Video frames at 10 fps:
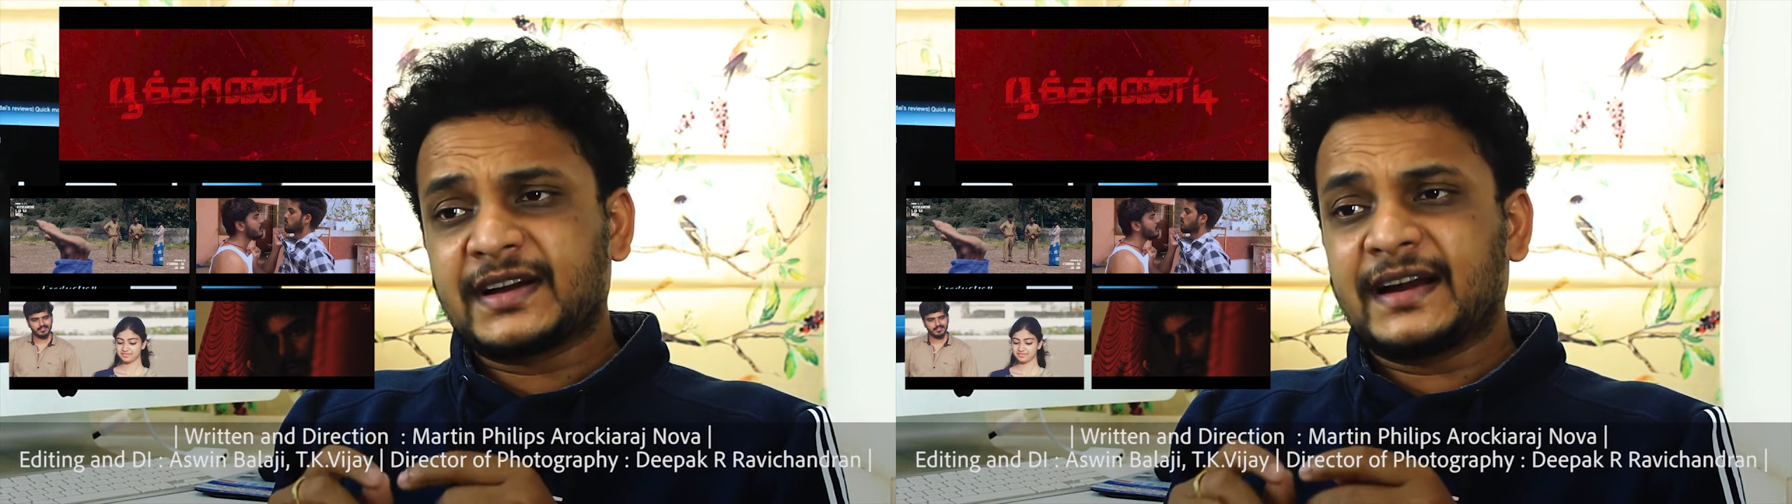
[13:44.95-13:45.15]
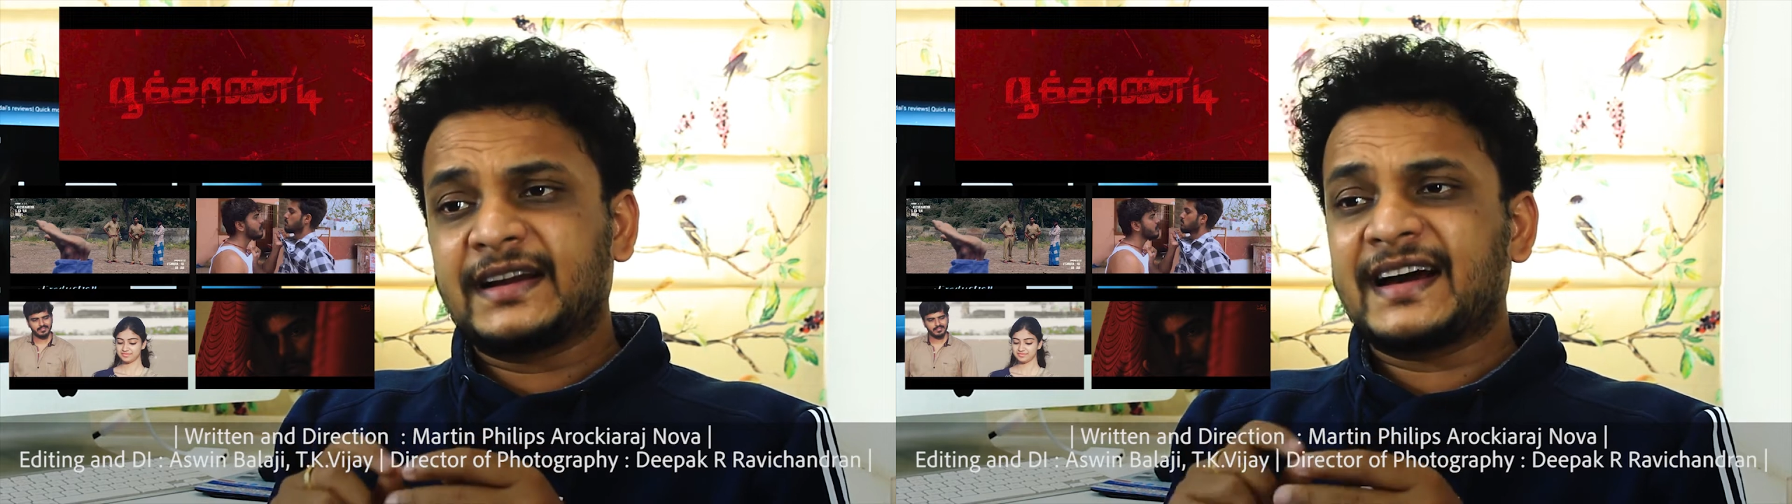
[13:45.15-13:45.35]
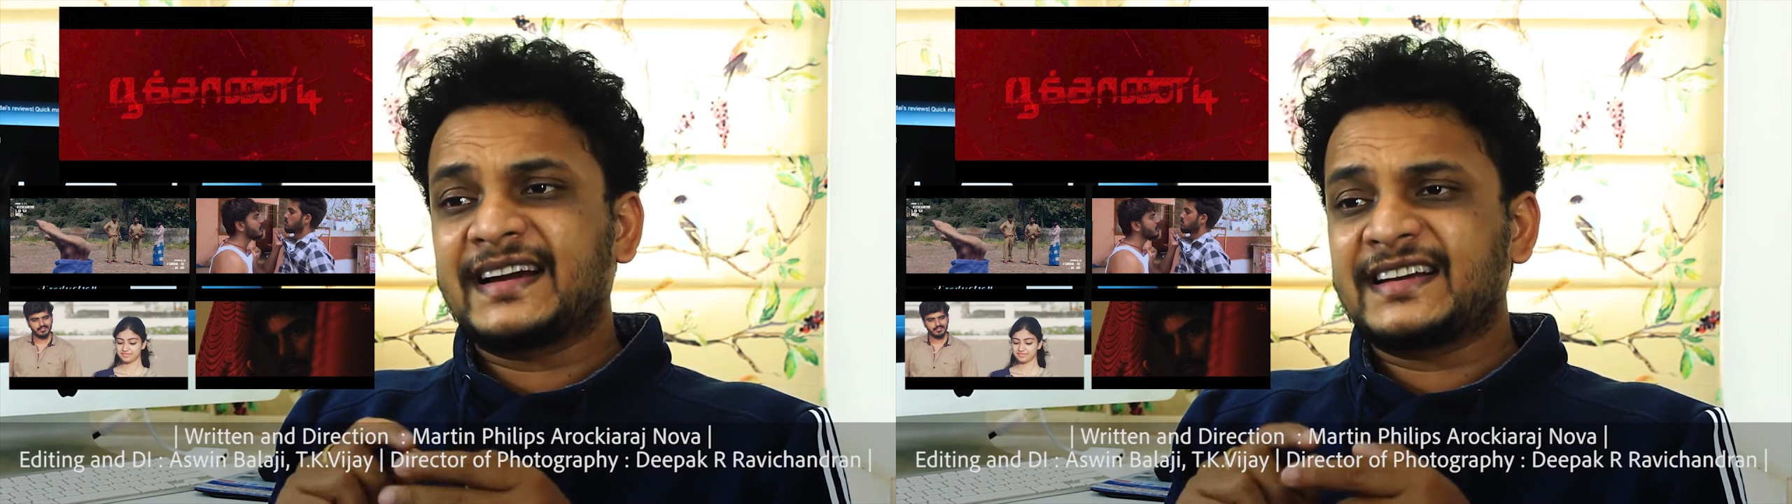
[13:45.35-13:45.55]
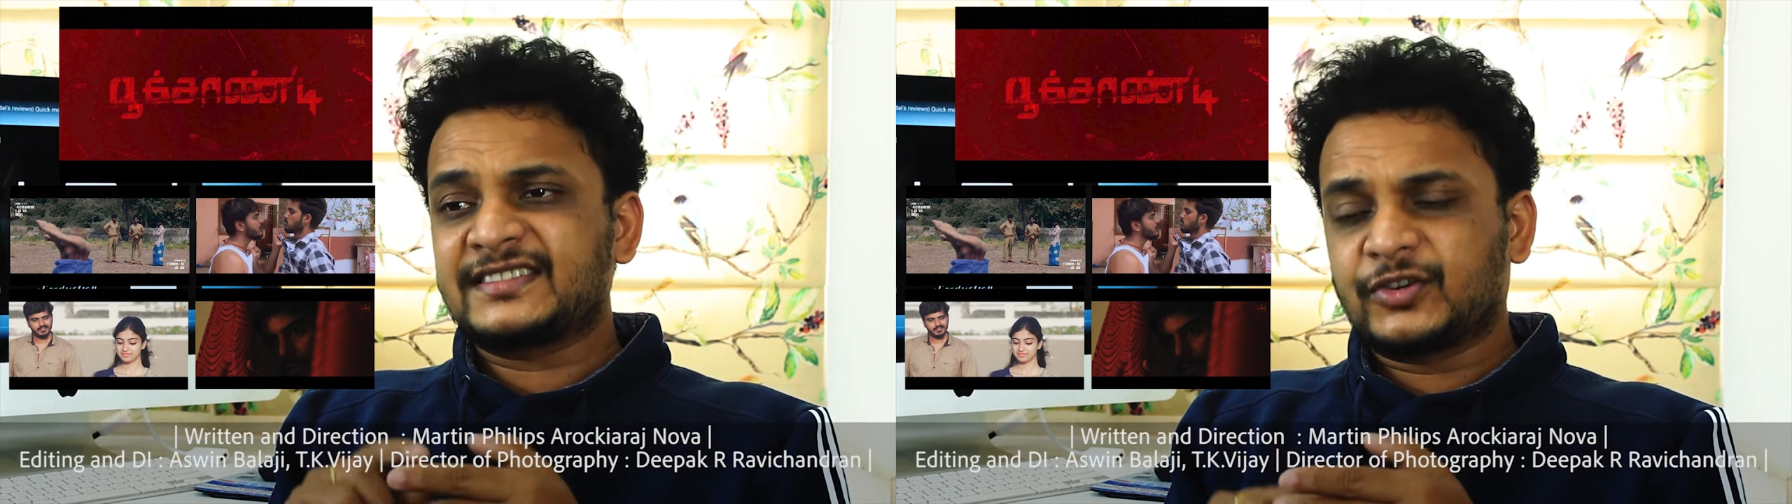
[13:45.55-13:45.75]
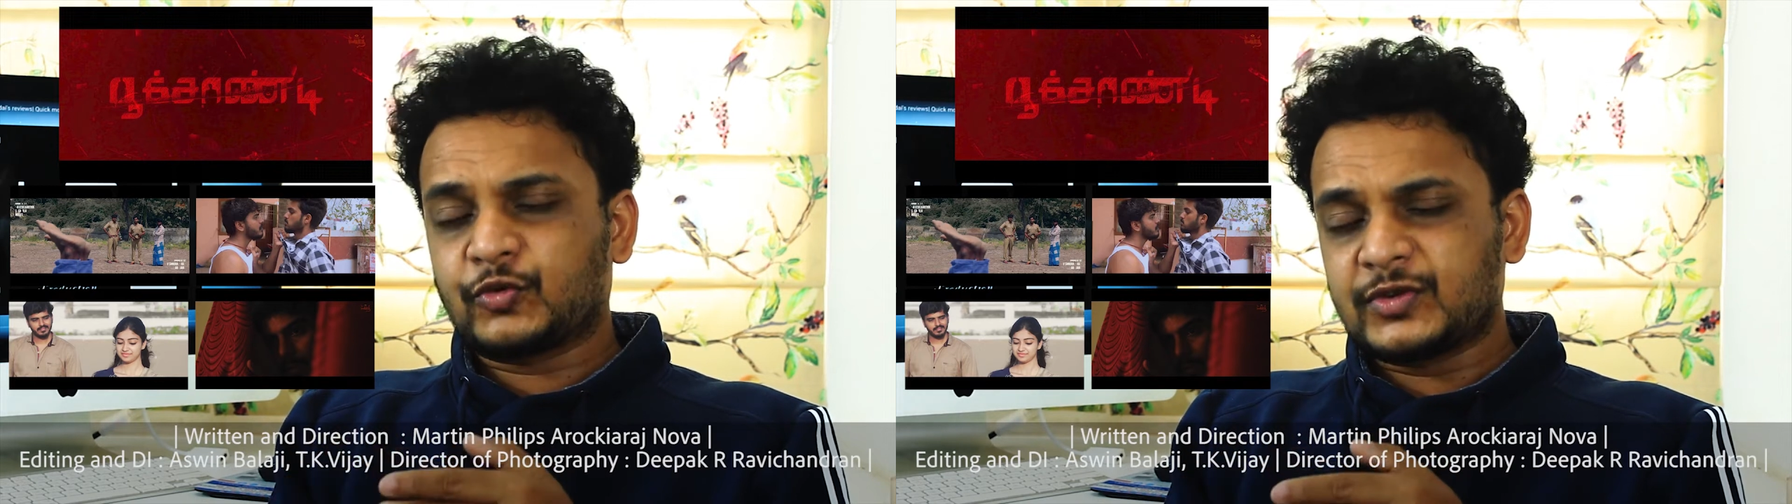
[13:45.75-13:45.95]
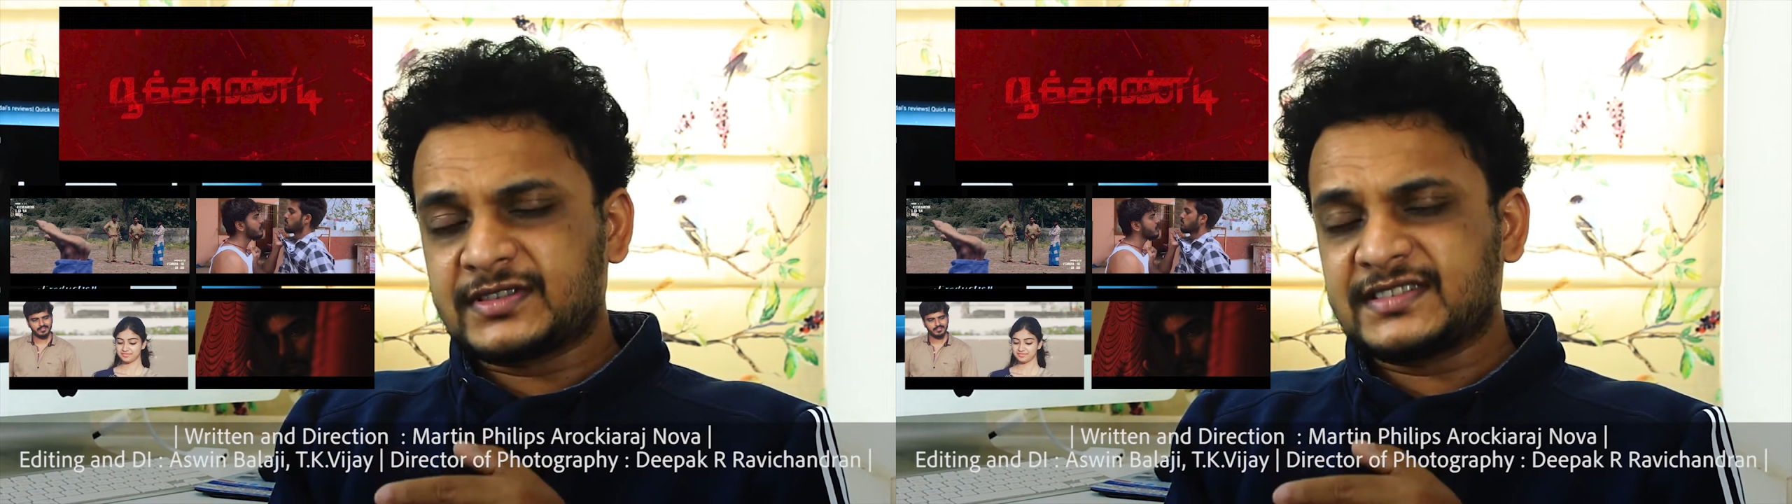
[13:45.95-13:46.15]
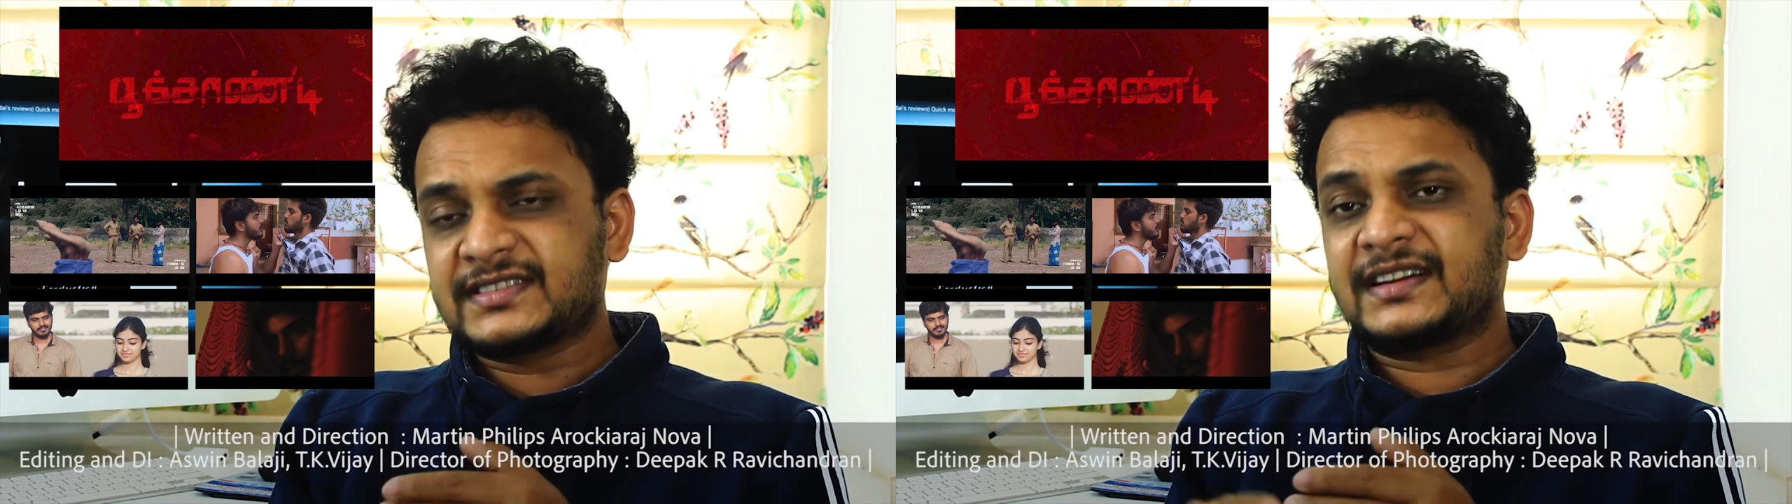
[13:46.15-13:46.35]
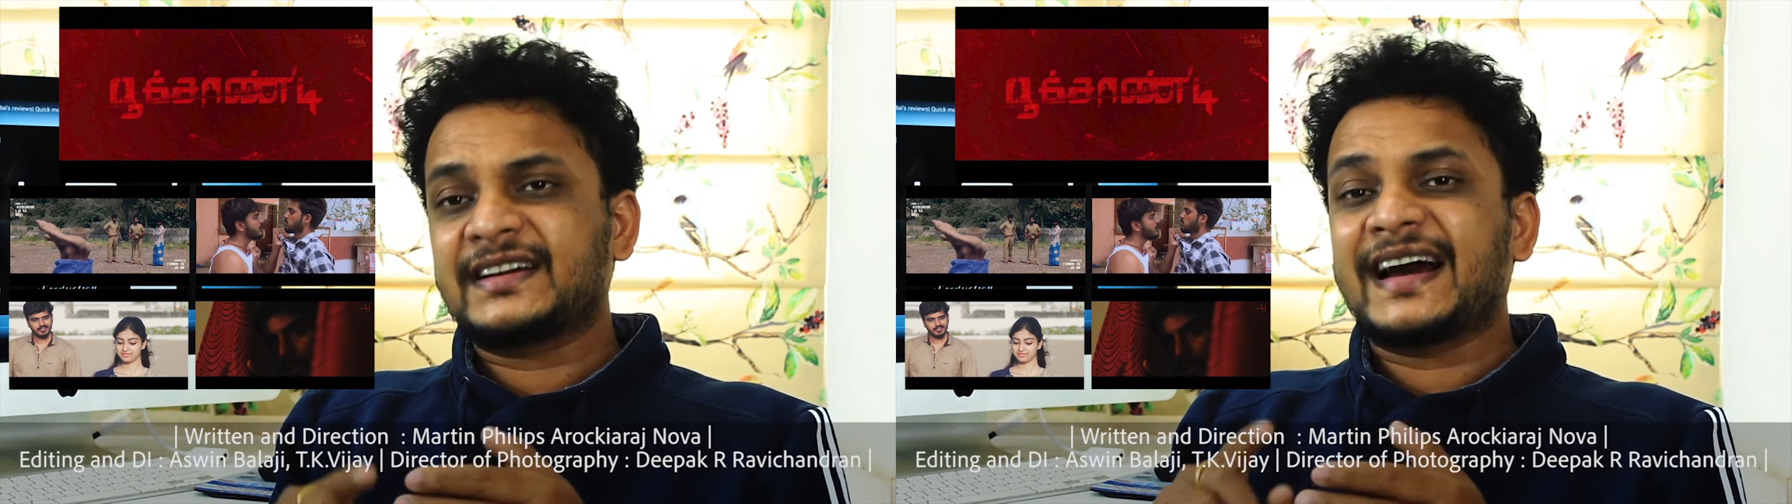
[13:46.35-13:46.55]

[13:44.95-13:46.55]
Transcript: and unanswered questions and